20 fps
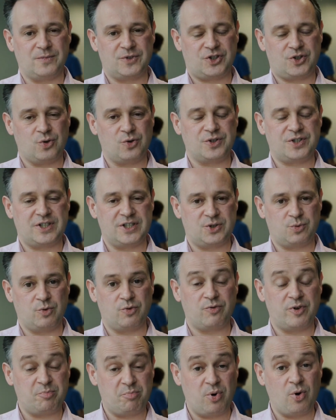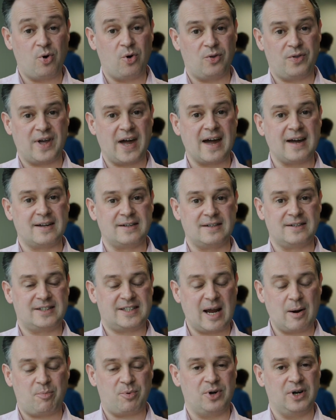sources will report that
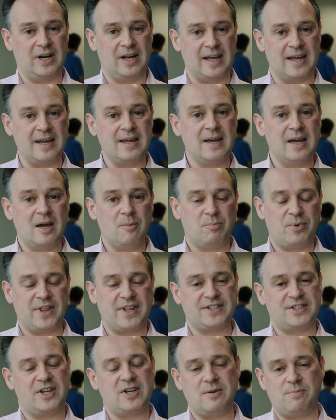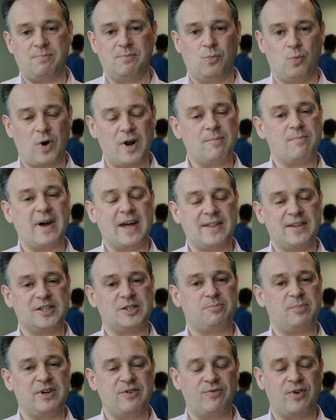separately, but there's only one man
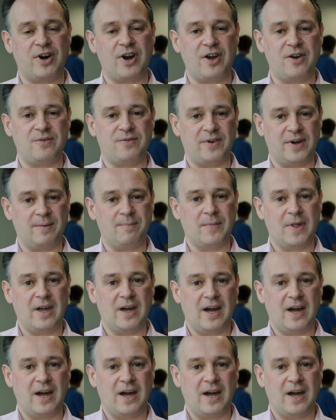that's been run over,